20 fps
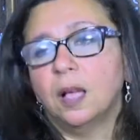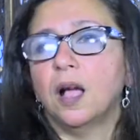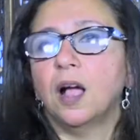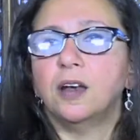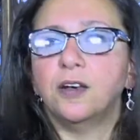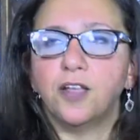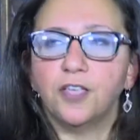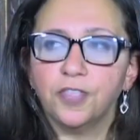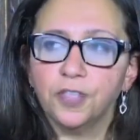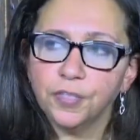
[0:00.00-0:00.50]

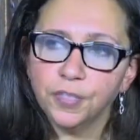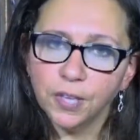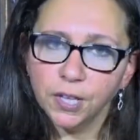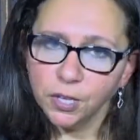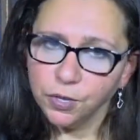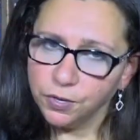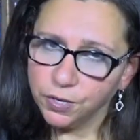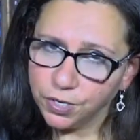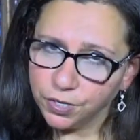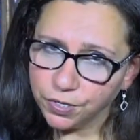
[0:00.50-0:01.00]
Another
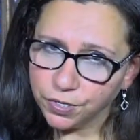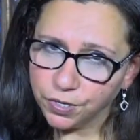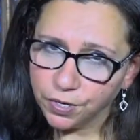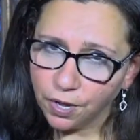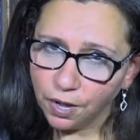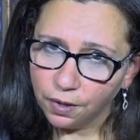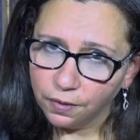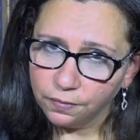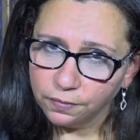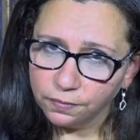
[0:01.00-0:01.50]
thing you need to
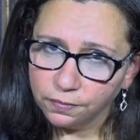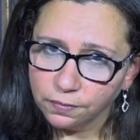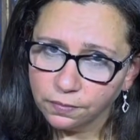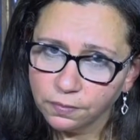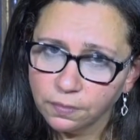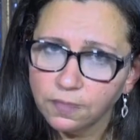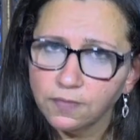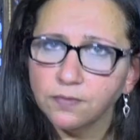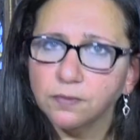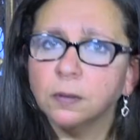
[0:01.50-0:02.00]
know,
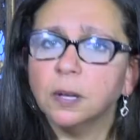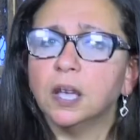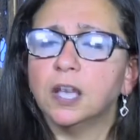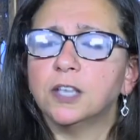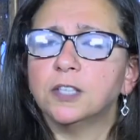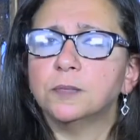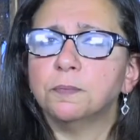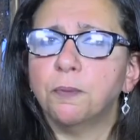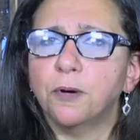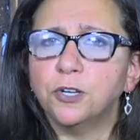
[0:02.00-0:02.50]

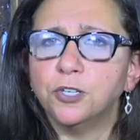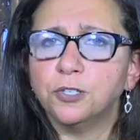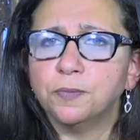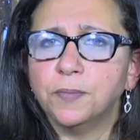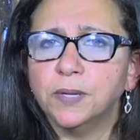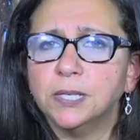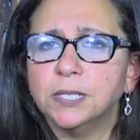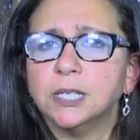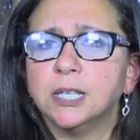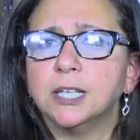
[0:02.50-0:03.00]

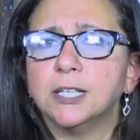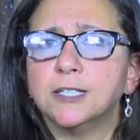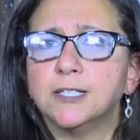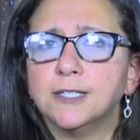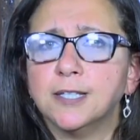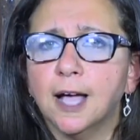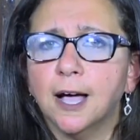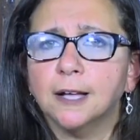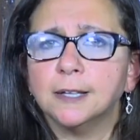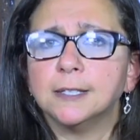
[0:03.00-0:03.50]
expungement is
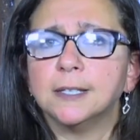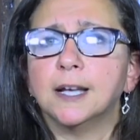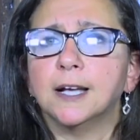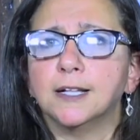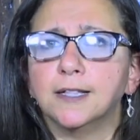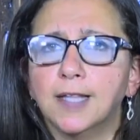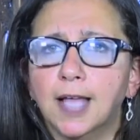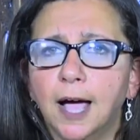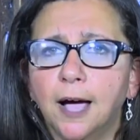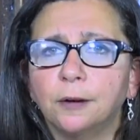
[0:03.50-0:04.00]
not
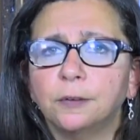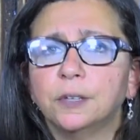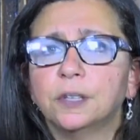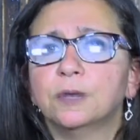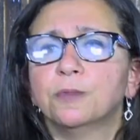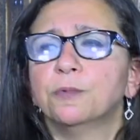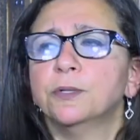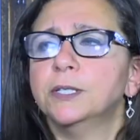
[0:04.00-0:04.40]
allowed.